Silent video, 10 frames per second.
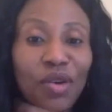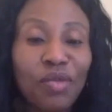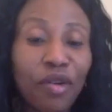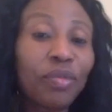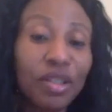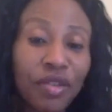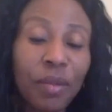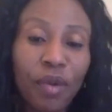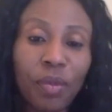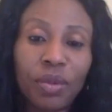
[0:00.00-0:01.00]
from
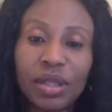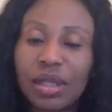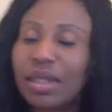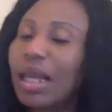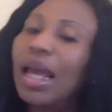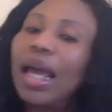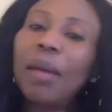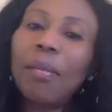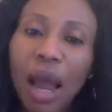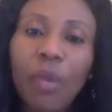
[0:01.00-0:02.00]
different properties,
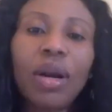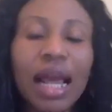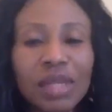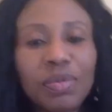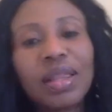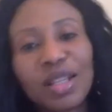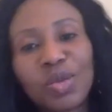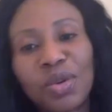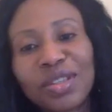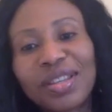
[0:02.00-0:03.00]
my one has been
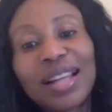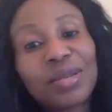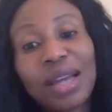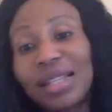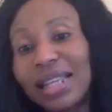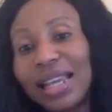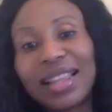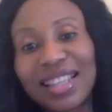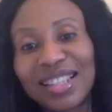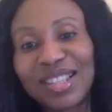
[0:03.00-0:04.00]
this one. So that's why it's
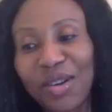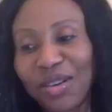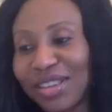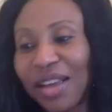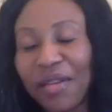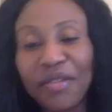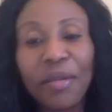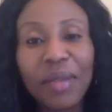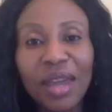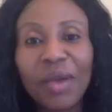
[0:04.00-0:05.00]
taking this long. So for
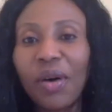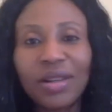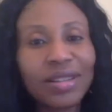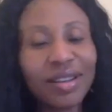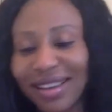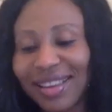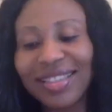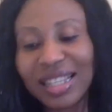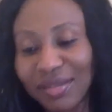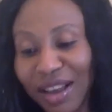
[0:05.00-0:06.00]
me was, look,
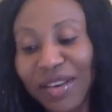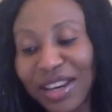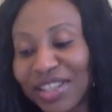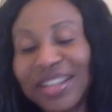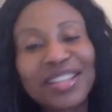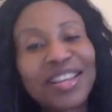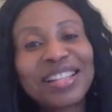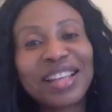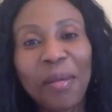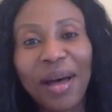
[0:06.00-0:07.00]
this valuation is going
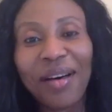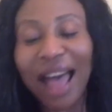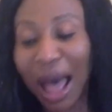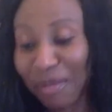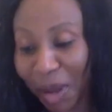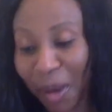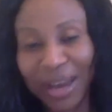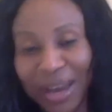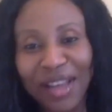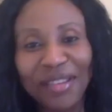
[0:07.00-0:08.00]
to come out. I'm
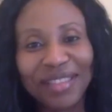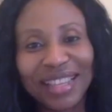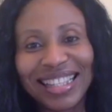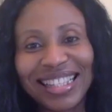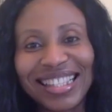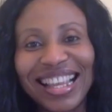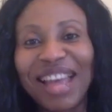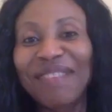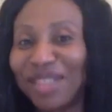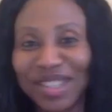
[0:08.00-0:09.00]
coming out of this.
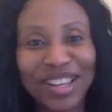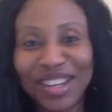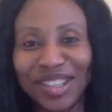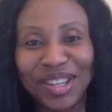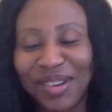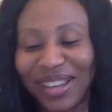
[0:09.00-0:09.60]
I'm just going to do it.